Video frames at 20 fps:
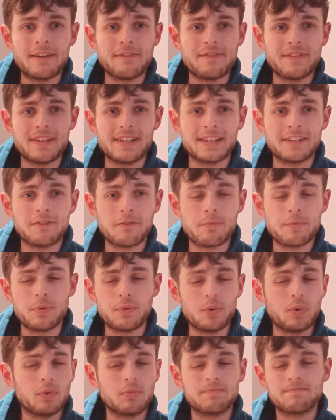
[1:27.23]
v
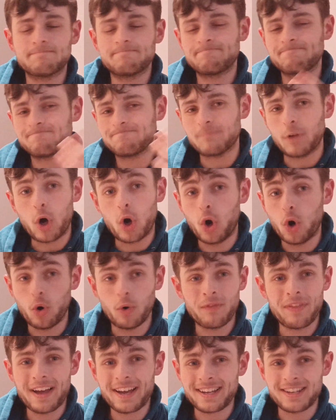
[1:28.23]
Liverpool, all
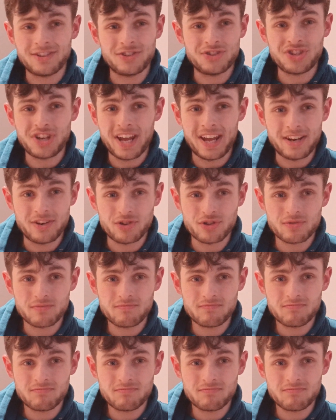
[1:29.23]
that can change.